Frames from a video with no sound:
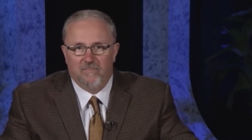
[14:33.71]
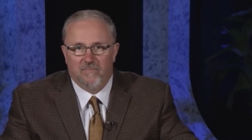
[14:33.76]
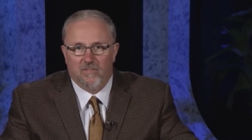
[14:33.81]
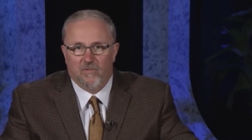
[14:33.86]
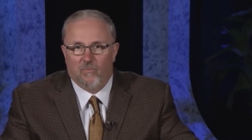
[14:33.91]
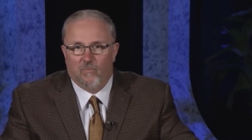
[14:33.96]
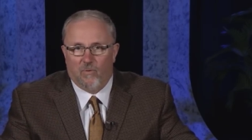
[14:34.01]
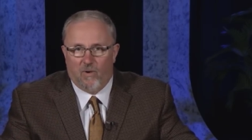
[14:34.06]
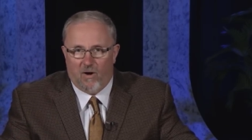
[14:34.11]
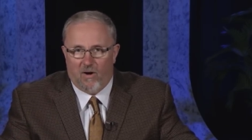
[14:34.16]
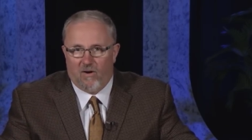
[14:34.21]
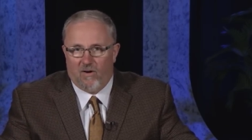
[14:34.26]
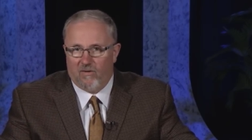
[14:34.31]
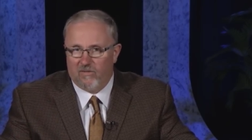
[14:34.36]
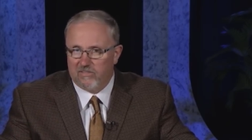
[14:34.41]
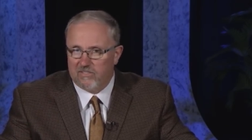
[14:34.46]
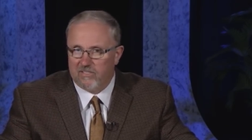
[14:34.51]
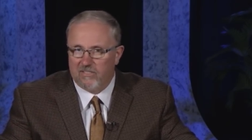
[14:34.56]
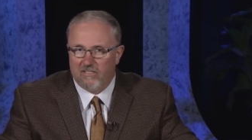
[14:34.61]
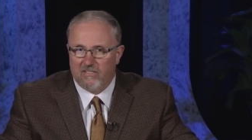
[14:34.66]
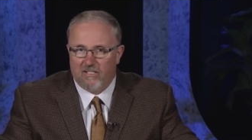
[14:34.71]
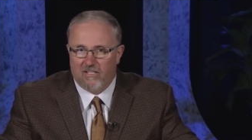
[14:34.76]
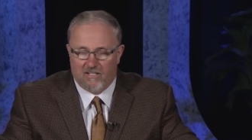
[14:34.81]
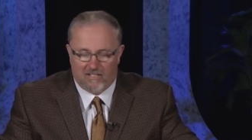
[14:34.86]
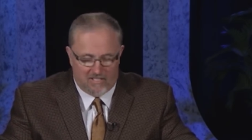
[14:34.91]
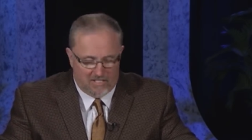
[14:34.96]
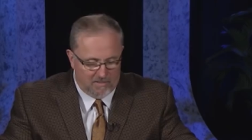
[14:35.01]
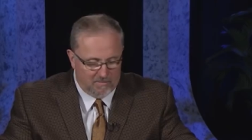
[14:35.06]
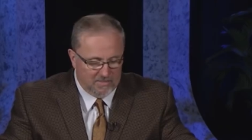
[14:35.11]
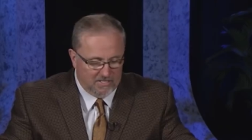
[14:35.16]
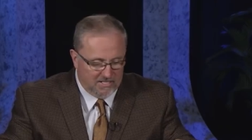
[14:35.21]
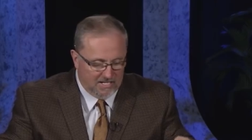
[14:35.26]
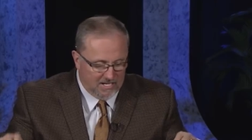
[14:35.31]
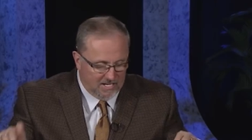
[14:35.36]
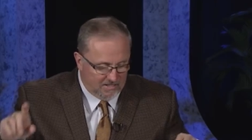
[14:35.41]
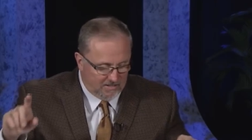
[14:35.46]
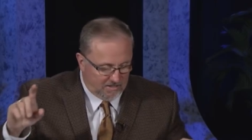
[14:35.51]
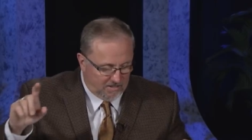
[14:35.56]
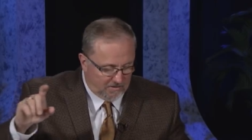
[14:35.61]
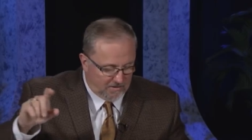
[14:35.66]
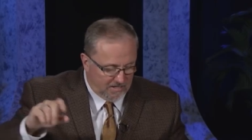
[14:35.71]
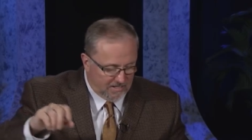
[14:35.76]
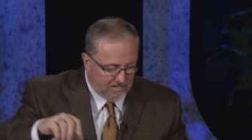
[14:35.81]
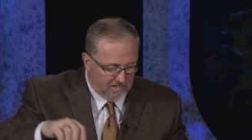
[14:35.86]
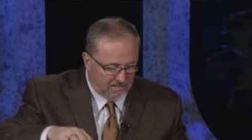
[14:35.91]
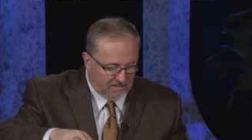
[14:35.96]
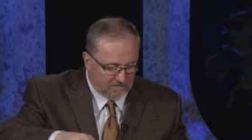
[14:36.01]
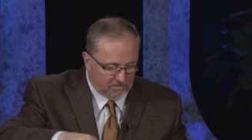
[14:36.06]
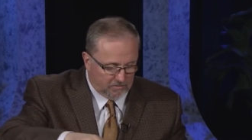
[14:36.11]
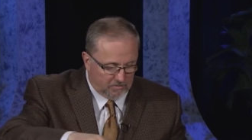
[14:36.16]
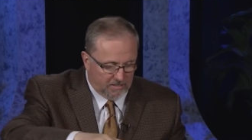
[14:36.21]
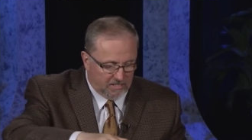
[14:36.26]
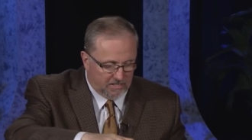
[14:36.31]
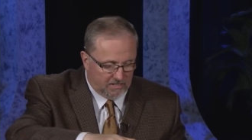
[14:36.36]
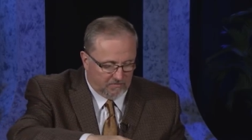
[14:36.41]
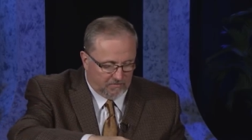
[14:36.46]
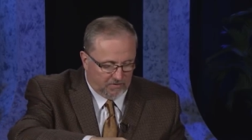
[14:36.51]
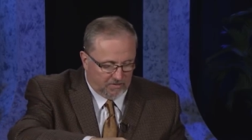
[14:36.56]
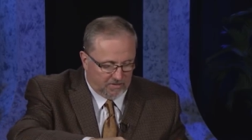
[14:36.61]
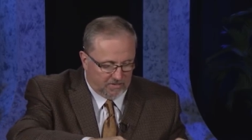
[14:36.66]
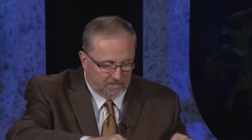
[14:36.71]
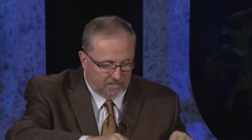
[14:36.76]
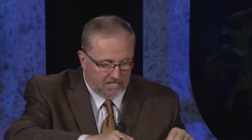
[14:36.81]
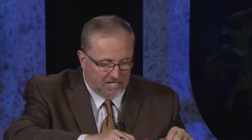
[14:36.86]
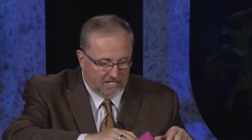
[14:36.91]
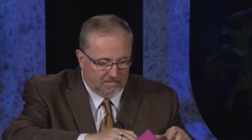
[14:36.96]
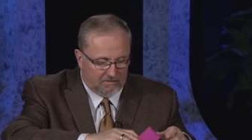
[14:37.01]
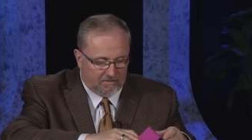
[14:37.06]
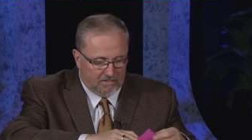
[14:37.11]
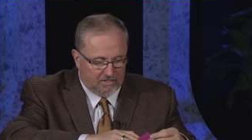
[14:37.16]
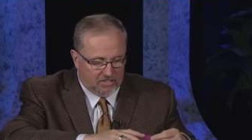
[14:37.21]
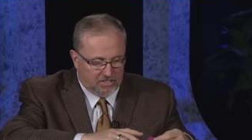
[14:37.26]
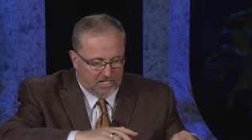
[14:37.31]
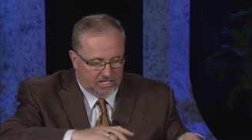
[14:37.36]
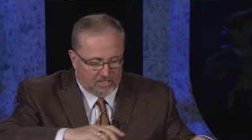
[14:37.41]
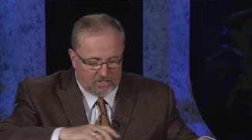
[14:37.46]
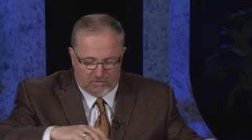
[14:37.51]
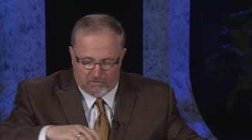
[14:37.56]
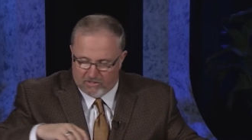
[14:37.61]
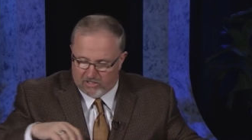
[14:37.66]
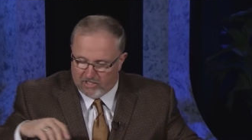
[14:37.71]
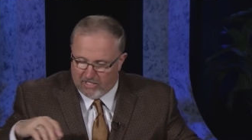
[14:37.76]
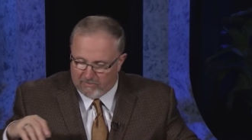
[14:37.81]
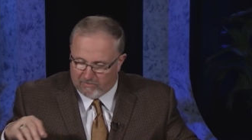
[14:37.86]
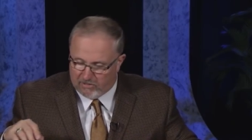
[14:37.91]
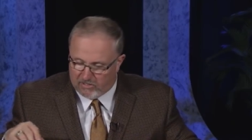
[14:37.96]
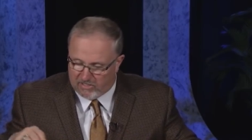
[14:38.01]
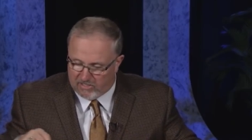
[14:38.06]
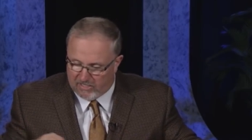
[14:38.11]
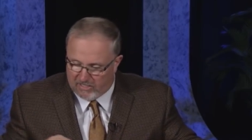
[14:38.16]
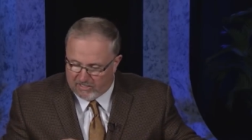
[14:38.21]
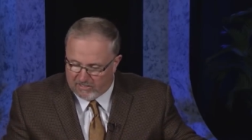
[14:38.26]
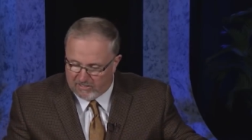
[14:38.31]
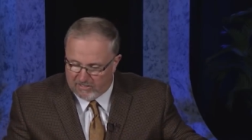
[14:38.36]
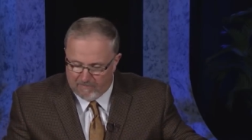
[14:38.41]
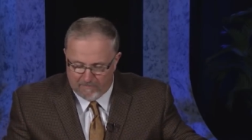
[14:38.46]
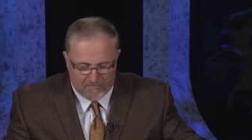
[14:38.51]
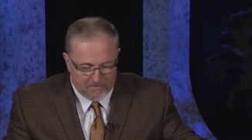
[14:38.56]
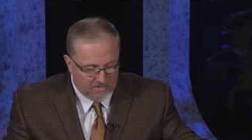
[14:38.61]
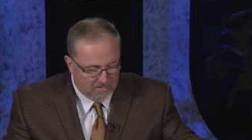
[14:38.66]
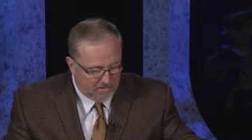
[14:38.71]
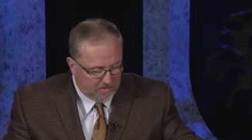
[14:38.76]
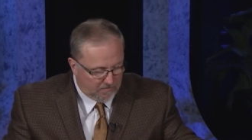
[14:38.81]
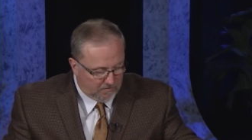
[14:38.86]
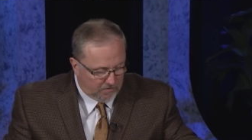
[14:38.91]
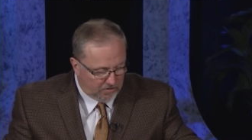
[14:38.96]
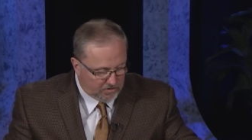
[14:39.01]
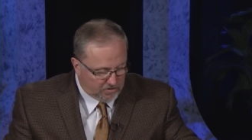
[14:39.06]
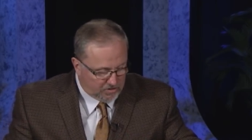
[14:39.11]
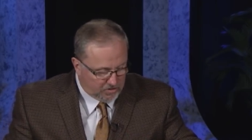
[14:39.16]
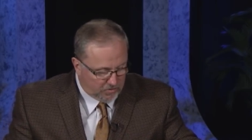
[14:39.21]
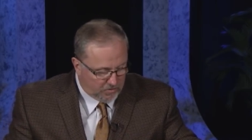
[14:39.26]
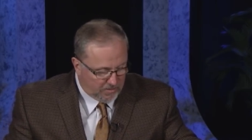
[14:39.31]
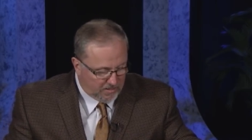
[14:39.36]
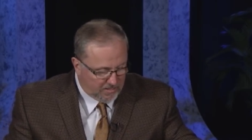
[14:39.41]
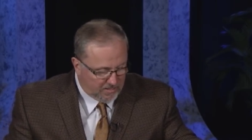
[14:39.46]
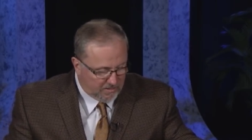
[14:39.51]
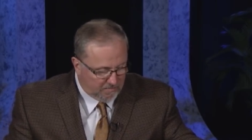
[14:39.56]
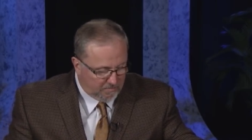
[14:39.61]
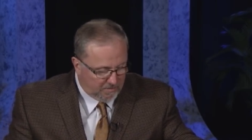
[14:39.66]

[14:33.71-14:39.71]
the walls are coming down. All right, now let's read it together in Joshua chapter 6, verse 20. The